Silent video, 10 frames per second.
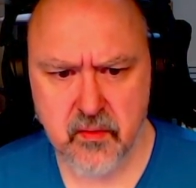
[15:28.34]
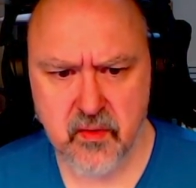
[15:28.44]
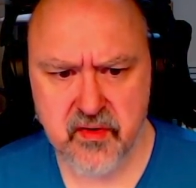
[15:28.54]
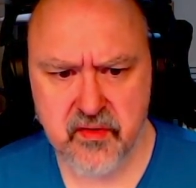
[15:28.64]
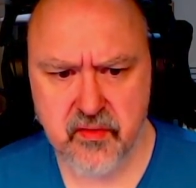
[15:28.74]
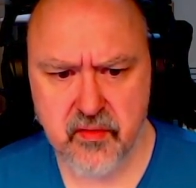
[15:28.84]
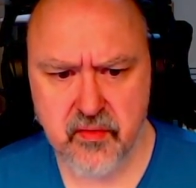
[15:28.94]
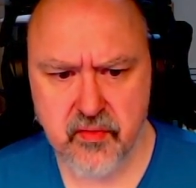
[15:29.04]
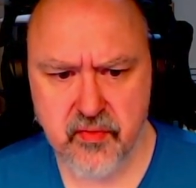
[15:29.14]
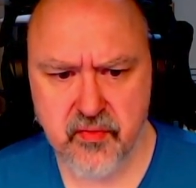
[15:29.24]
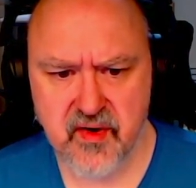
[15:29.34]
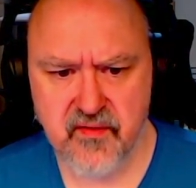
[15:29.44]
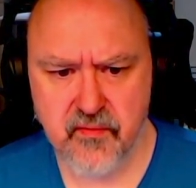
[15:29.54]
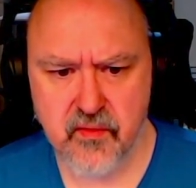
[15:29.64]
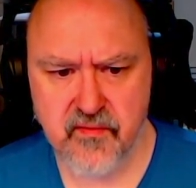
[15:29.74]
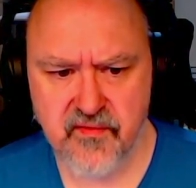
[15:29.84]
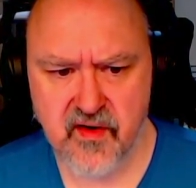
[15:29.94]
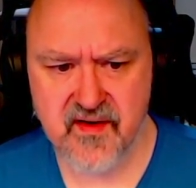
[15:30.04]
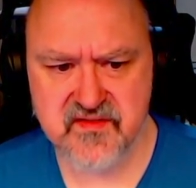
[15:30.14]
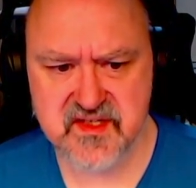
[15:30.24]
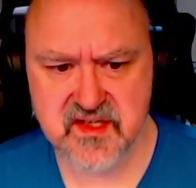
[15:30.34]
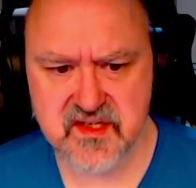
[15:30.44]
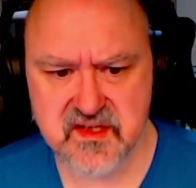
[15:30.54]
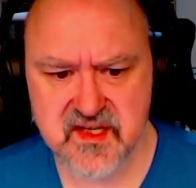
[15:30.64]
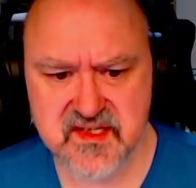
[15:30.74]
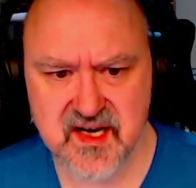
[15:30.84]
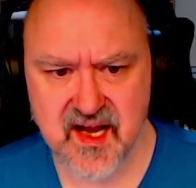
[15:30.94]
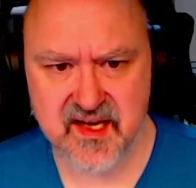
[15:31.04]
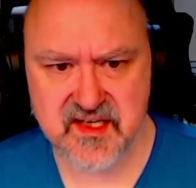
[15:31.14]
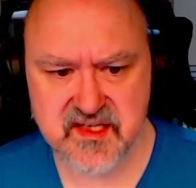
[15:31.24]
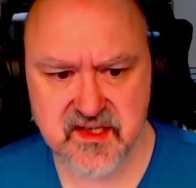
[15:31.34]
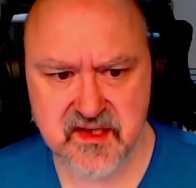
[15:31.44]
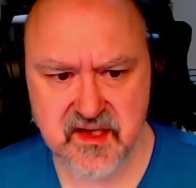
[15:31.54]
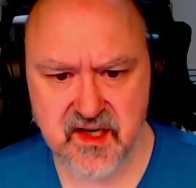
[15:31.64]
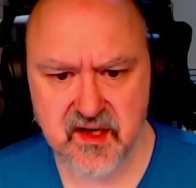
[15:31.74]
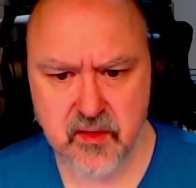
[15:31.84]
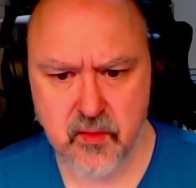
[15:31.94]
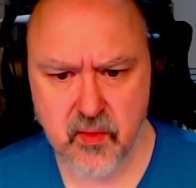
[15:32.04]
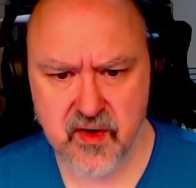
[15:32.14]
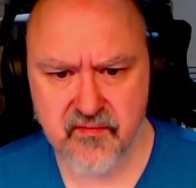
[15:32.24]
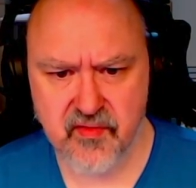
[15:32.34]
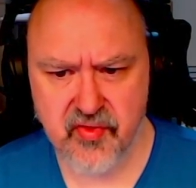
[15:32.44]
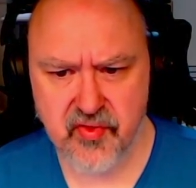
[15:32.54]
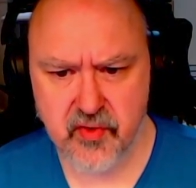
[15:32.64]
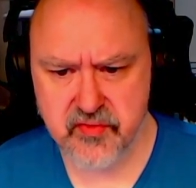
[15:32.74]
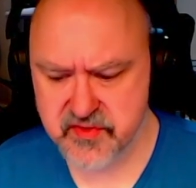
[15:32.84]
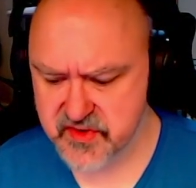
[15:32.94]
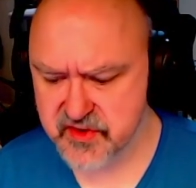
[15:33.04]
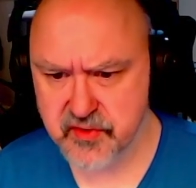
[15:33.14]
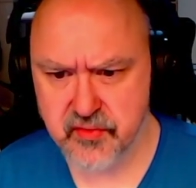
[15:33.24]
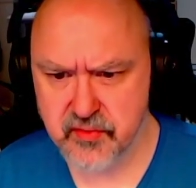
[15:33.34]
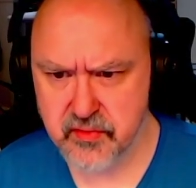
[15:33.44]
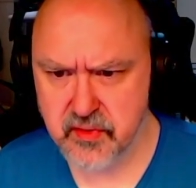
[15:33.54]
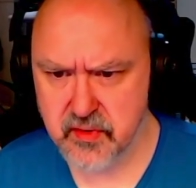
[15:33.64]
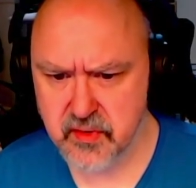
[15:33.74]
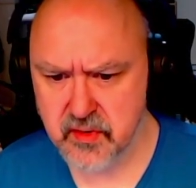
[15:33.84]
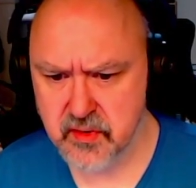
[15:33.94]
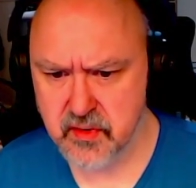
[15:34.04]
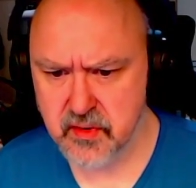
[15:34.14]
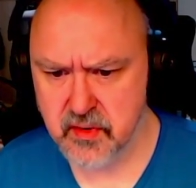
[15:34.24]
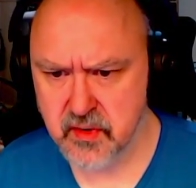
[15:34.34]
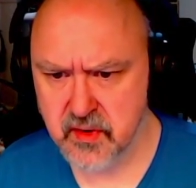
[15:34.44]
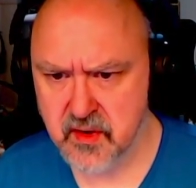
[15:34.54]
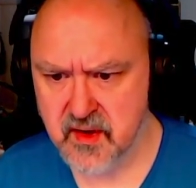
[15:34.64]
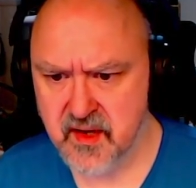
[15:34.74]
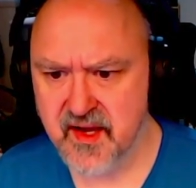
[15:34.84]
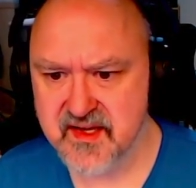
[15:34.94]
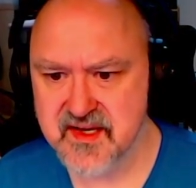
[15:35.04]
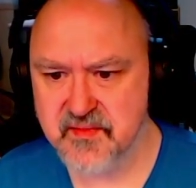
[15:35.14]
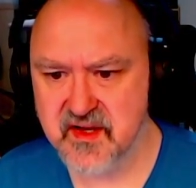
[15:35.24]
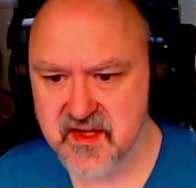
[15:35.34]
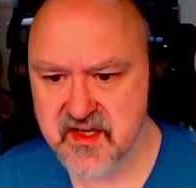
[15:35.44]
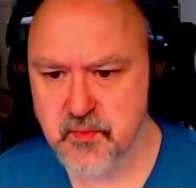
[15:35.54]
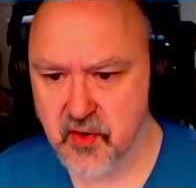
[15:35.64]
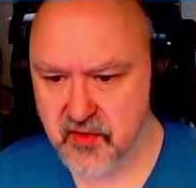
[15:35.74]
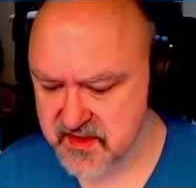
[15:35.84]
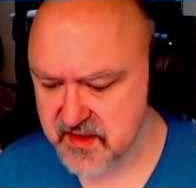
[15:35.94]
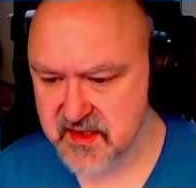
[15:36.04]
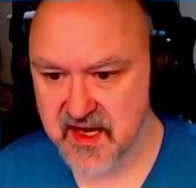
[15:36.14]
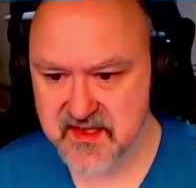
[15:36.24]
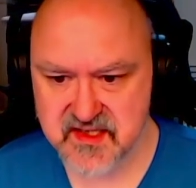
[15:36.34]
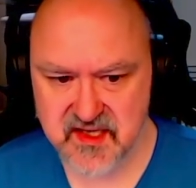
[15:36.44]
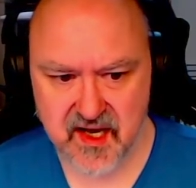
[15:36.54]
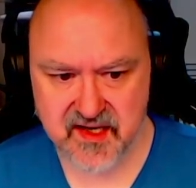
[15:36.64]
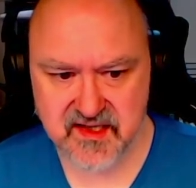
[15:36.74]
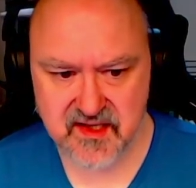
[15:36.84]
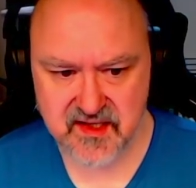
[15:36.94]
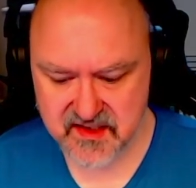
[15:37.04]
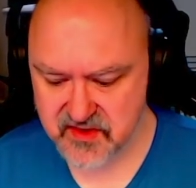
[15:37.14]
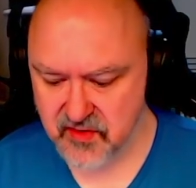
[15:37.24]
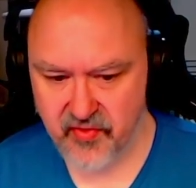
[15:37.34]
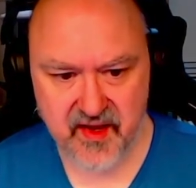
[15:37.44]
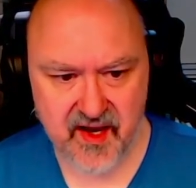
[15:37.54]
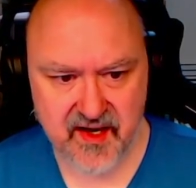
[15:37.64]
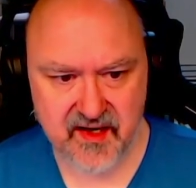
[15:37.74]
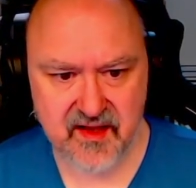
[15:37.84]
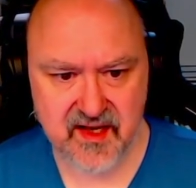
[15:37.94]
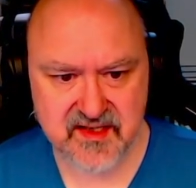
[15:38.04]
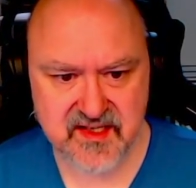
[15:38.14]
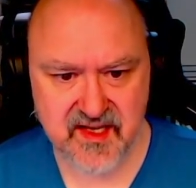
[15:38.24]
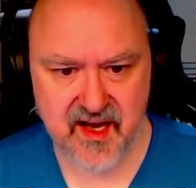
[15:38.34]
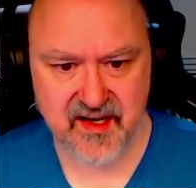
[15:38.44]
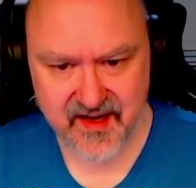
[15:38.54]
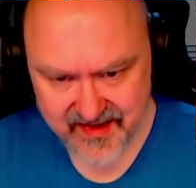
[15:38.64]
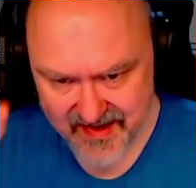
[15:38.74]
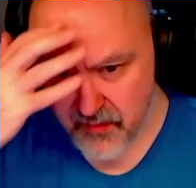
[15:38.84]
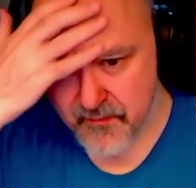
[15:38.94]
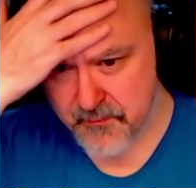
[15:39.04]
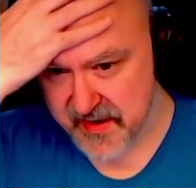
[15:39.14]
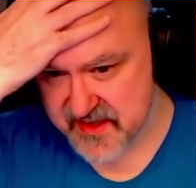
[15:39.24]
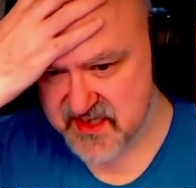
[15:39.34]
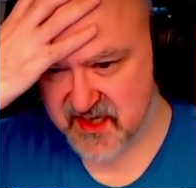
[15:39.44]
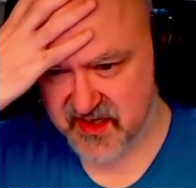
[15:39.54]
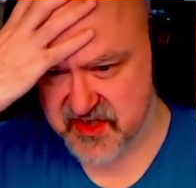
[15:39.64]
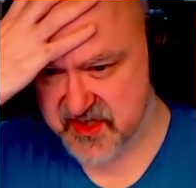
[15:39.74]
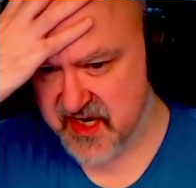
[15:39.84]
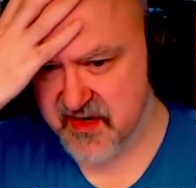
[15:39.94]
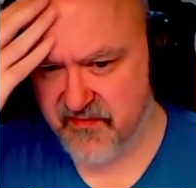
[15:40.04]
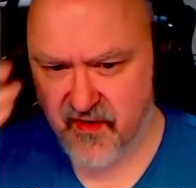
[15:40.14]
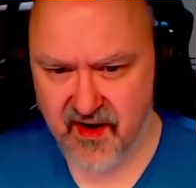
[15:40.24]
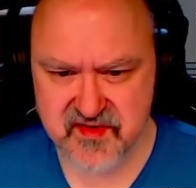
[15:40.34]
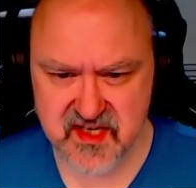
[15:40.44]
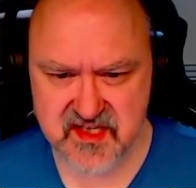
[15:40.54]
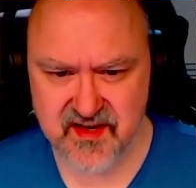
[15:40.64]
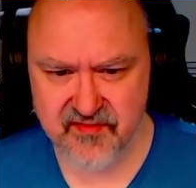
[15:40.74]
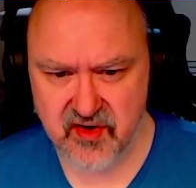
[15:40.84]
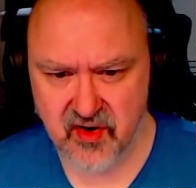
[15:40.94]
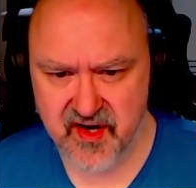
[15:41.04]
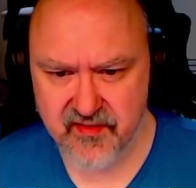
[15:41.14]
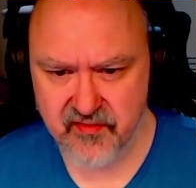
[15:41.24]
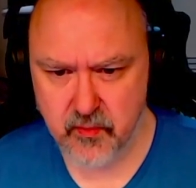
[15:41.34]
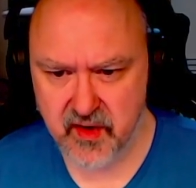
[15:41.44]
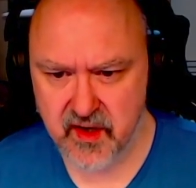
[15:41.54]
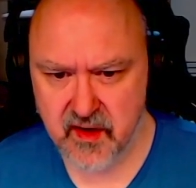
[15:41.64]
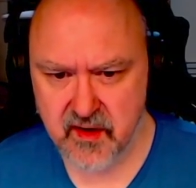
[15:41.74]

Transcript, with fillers: One, two, three, four, five, six. There's an eight in one of those two except in this box, that's the 8, that's not the 8, that's the 8. And now I'm basically just down to 5, 6, 7, 9 everywhere.